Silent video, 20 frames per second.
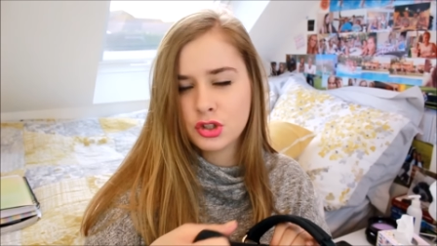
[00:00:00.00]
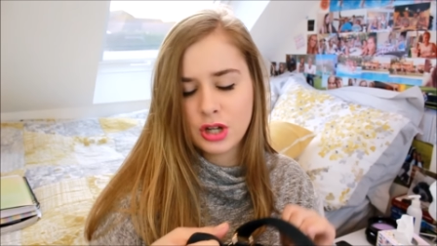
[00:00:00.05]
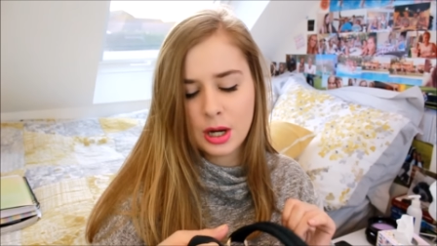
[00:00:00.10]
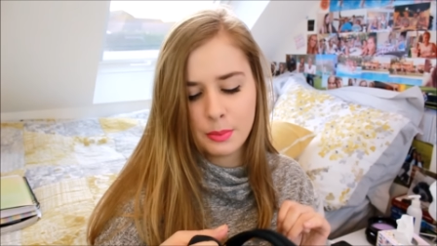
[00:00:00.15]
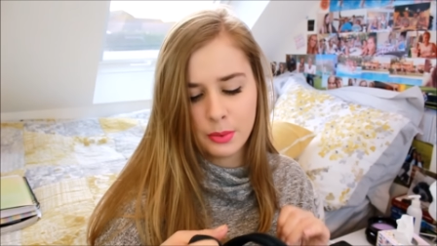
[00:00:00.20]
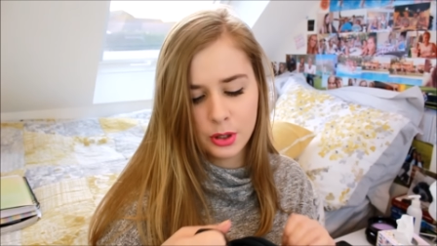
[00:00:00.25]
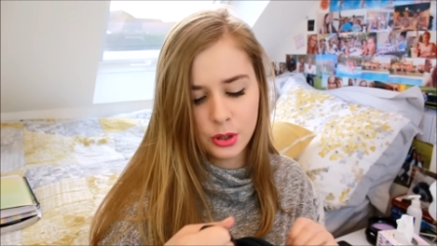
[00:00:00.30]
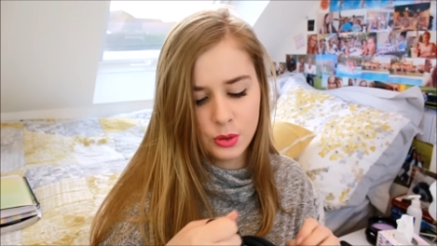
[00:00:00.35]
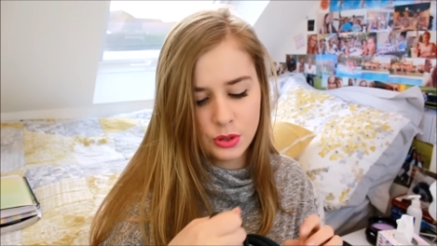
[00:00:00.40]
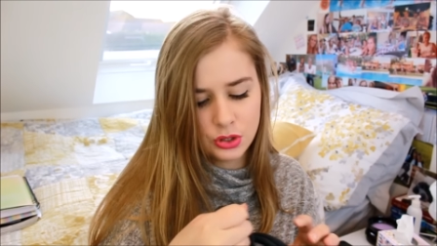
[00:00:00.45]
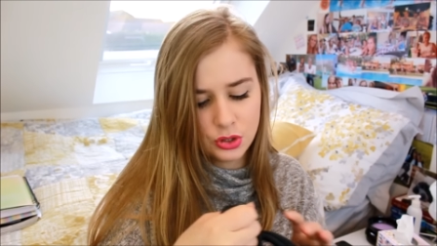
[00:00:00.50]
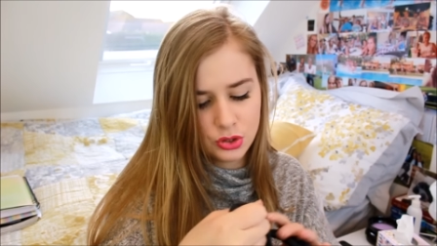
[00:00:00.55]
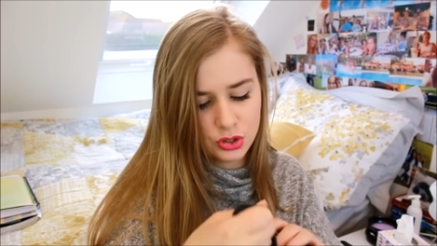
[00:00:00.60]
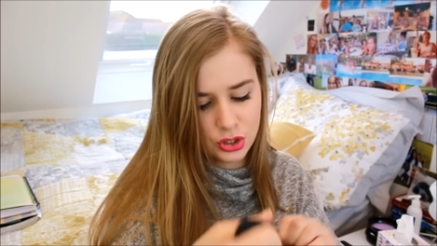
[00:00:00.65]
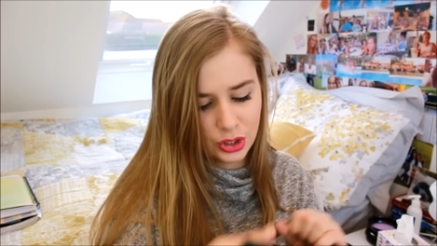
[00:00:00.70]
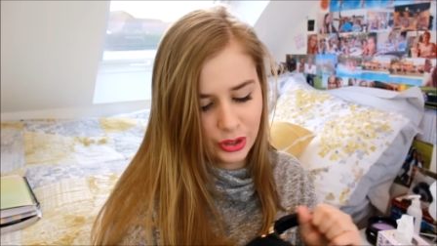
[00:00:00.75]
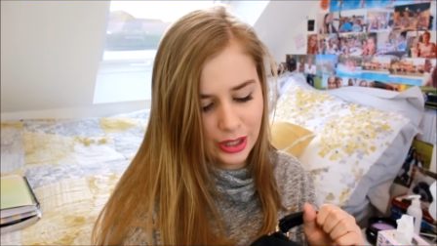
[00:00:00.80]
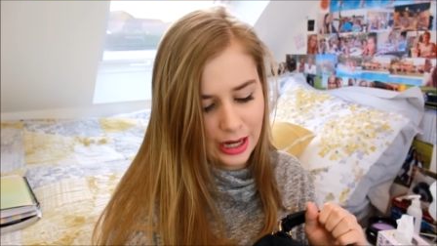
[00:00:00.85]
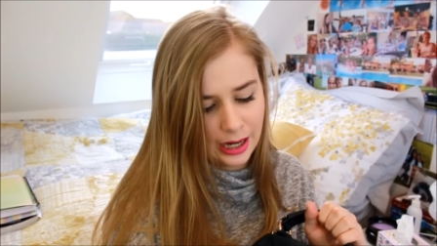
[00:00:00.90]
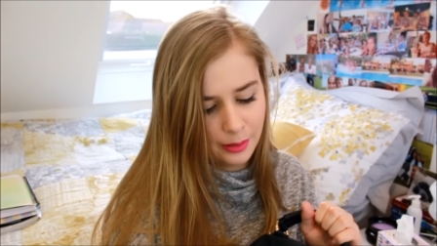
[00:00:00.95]
strap I always used
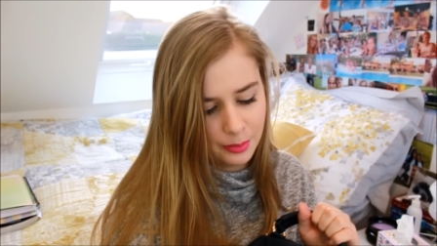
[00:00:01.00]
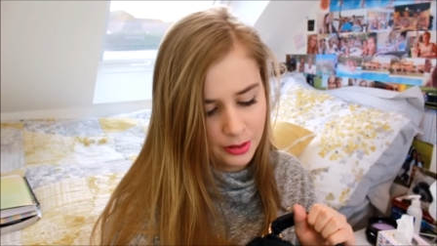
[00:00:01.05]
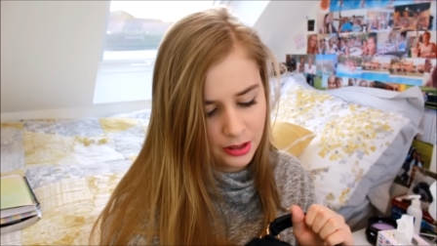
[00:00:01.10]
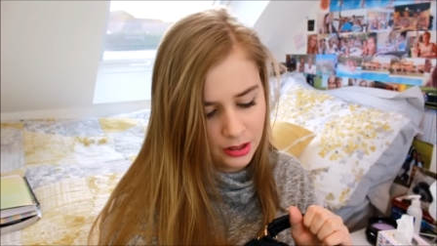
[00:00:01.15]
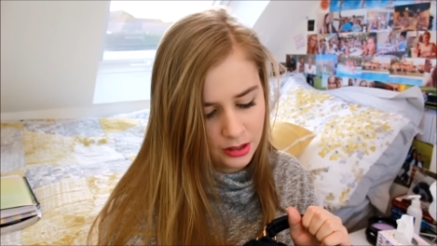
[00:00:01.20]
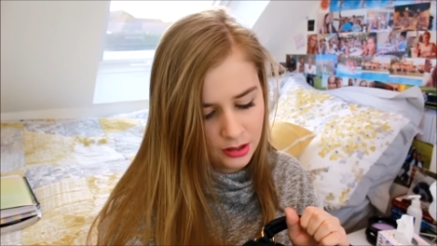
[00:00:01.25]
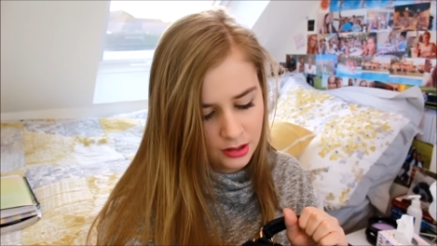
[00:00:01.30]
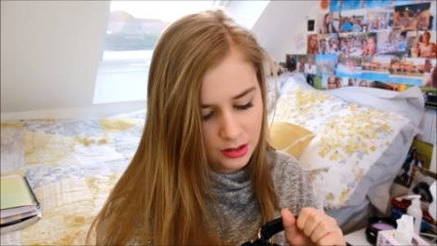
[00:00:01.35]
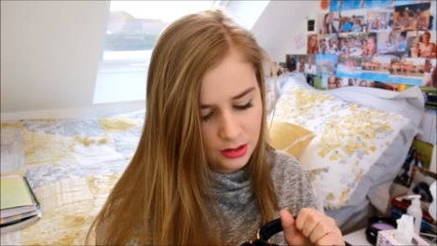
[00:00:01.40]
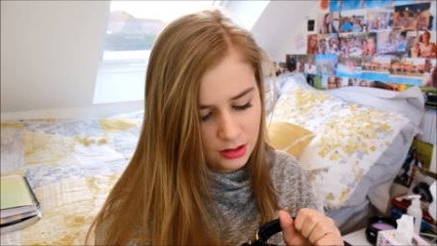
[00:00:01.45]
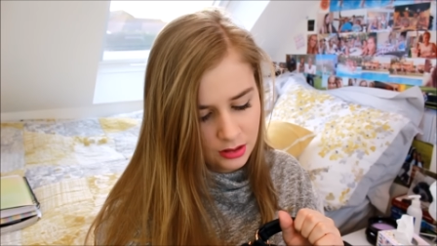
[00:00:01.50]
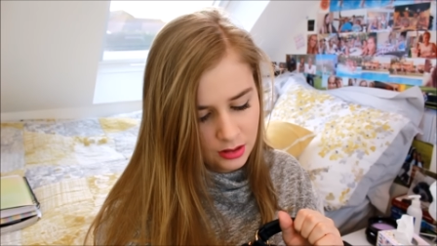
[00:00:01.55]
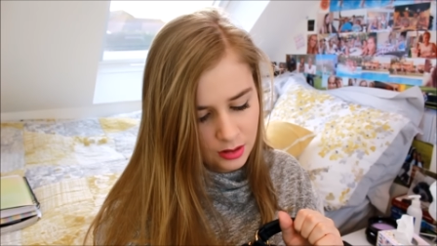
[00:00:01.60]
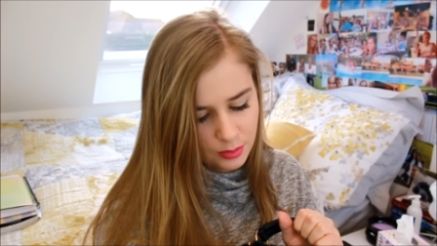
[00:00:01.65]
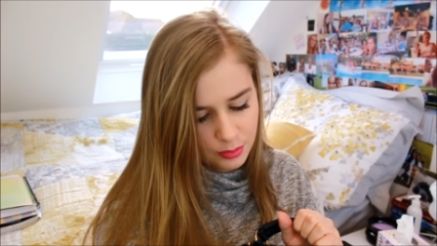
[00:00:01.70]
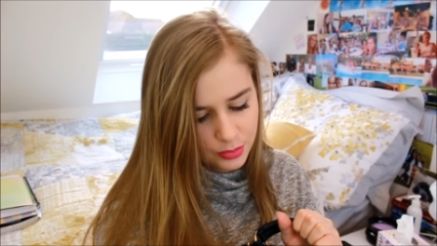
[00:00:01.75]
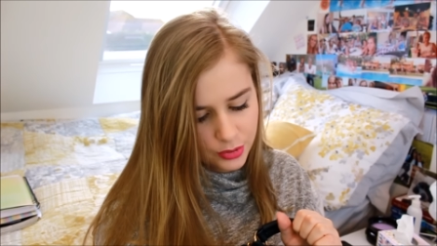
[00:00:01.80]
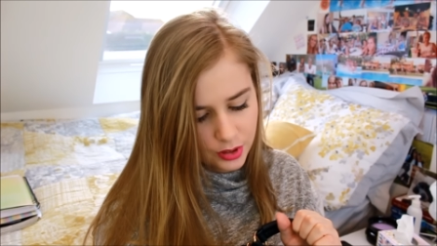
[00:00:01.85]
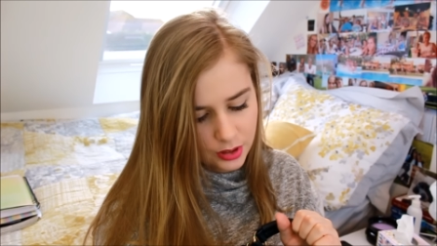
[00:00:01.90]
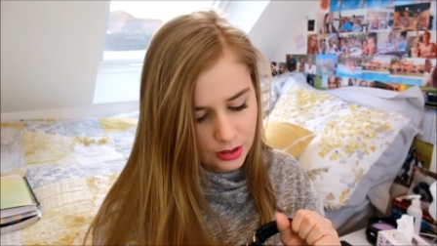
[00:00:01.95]
to grab,
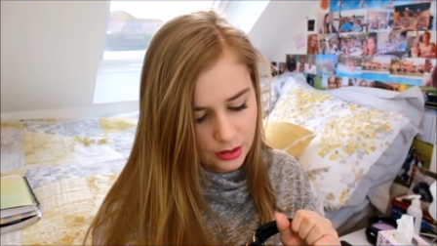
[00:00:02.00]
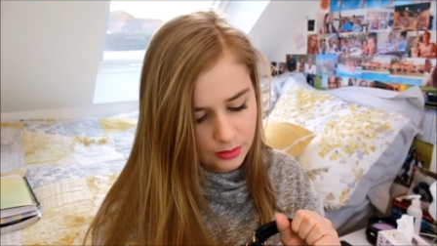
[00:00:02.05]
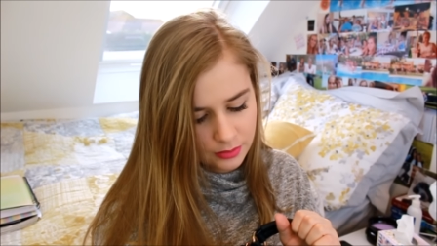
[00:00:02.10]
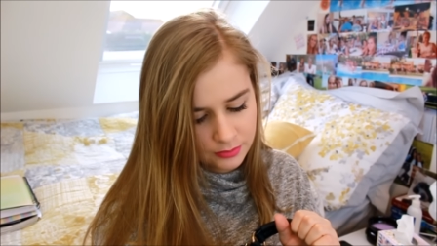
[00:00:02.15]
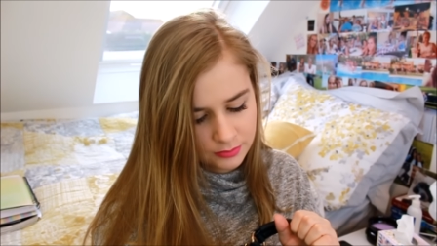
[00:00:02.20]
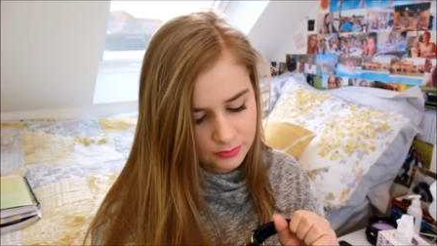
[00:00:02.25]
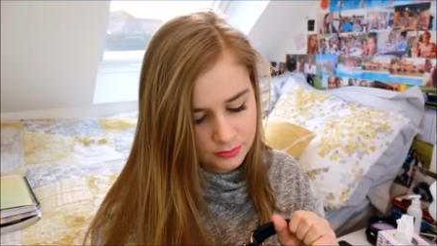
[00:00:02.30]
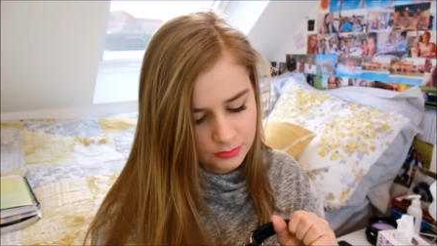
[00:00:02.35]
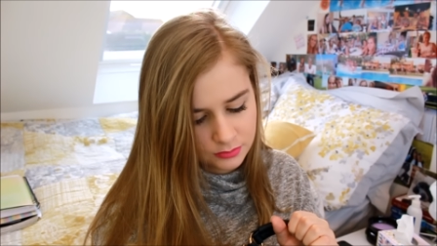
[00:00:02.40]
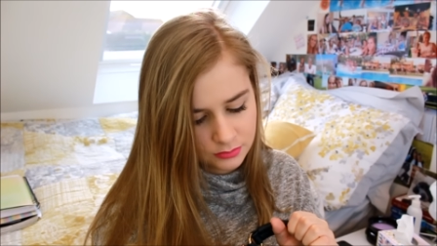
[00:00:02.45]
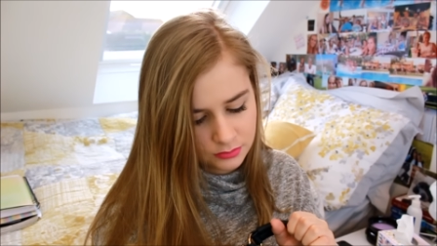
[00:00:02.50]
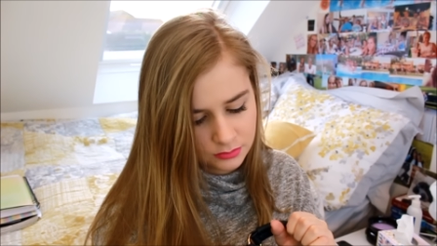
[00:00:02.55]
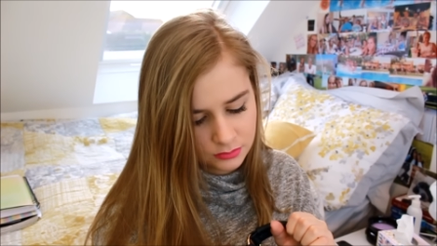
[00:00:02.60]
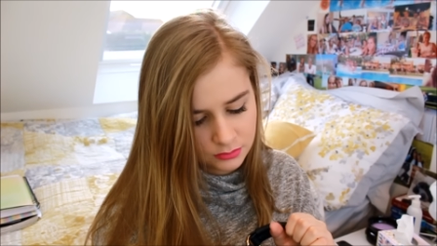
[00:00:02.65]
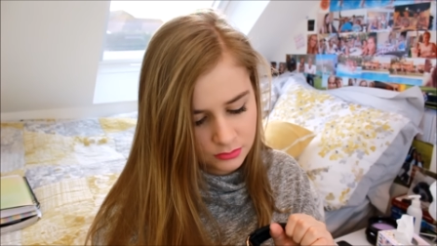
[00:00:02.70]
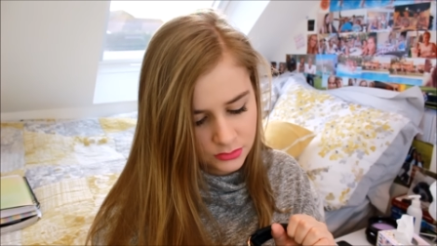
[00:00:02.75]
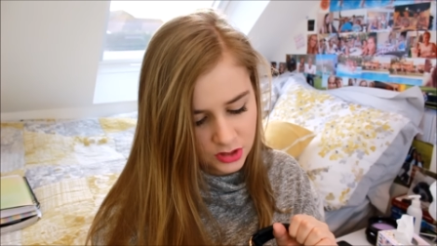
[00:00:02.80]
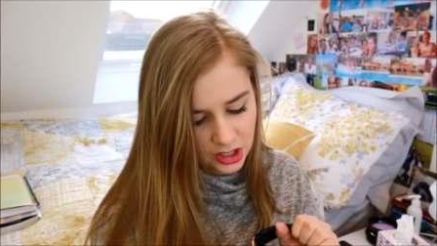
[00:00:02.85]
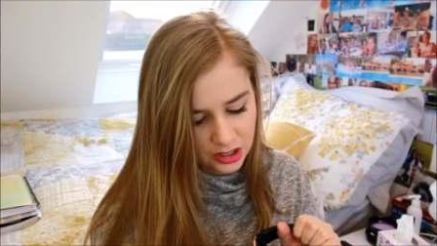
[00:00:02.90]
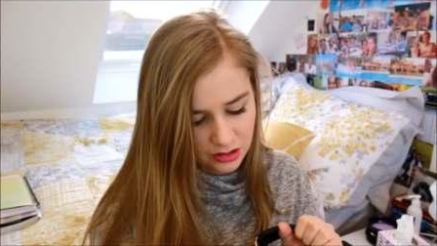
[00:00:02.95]
but
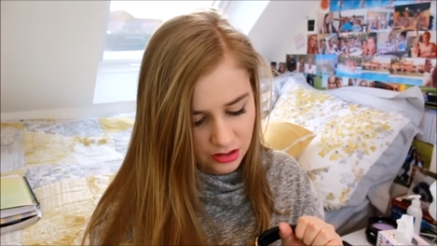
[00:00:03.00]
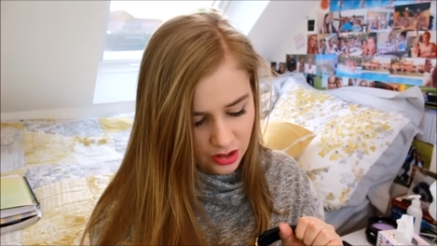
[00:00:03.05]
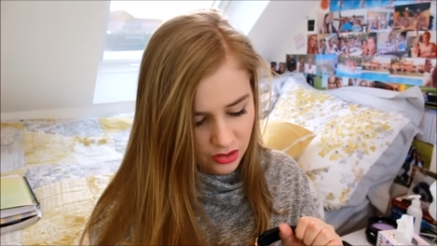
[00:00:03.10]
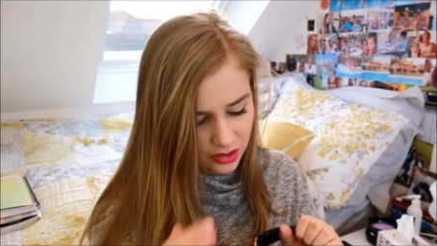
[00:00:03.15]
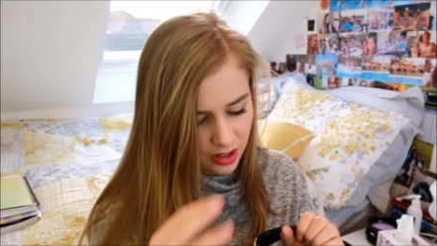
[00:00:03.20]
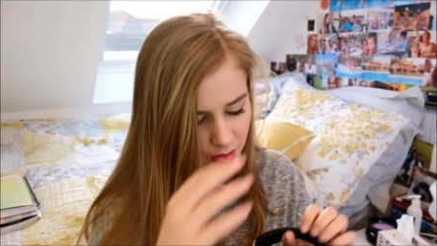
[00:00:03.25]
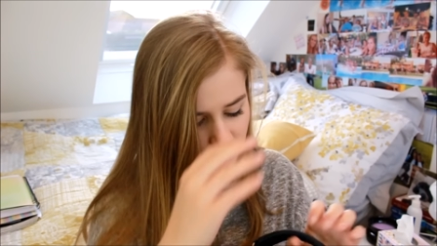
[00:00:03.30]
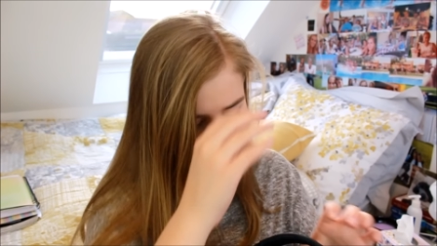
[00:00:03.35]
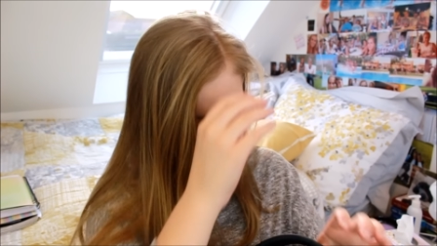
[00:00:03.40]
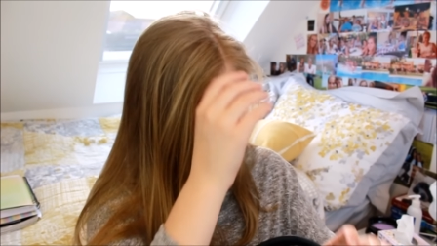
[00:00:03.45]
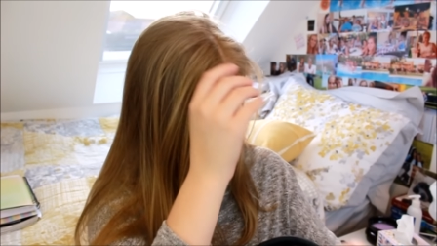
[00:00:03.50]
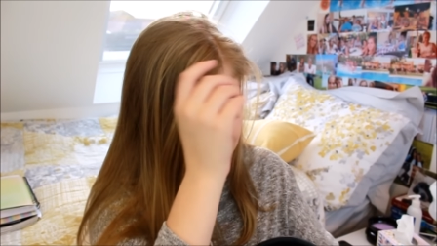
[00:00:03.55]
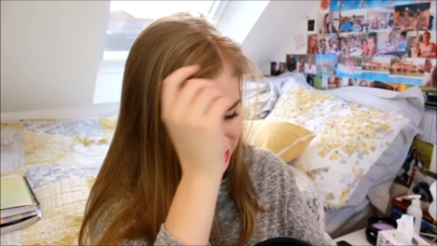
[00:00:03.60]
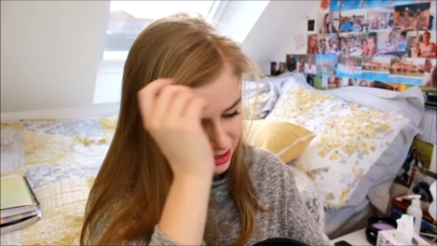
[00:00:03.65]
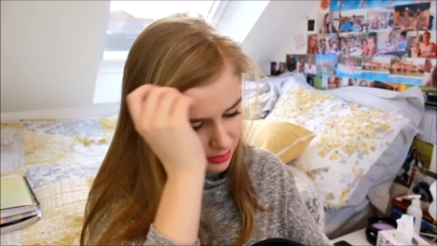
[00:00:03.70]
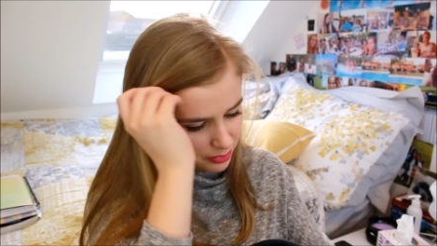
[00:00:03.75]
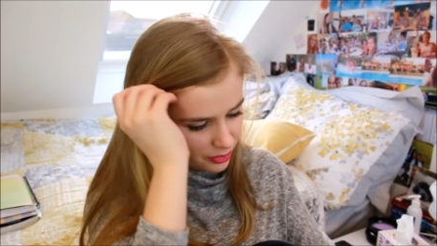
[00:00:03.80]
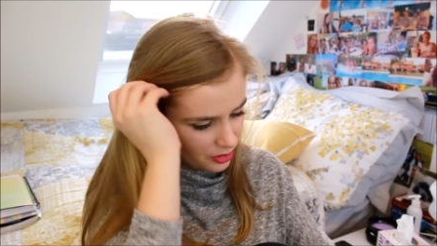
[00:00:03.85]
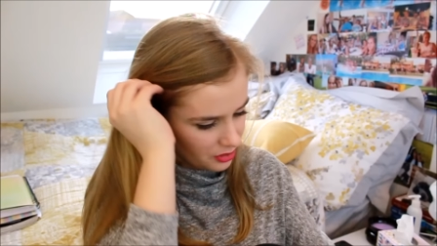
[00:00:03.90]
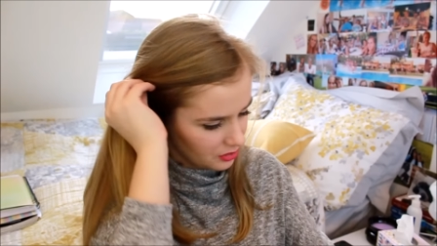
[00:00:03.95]
I don't know, that one's
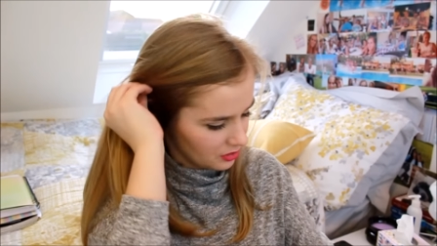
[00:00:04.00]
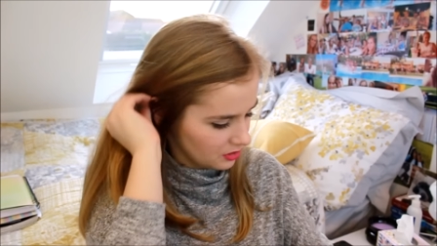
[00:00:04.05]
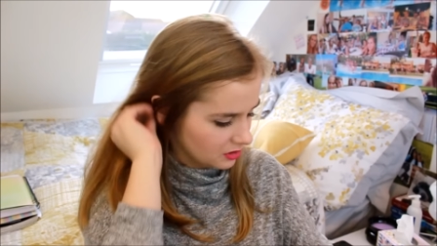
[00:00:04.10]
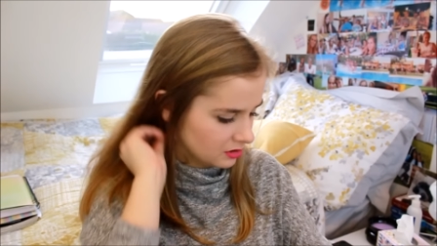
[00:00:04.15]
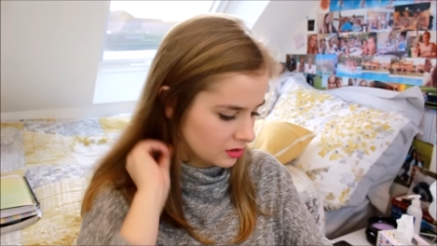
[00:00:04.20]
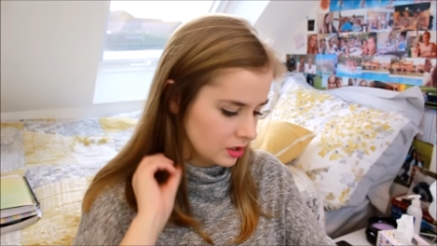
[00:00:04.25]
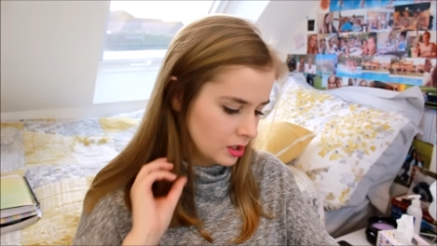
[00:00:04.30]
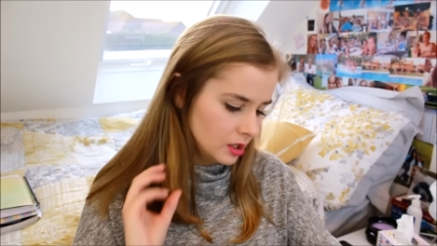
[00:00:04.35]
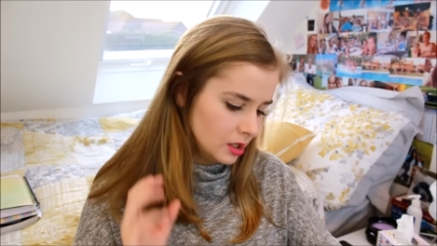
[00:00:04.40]
really broken.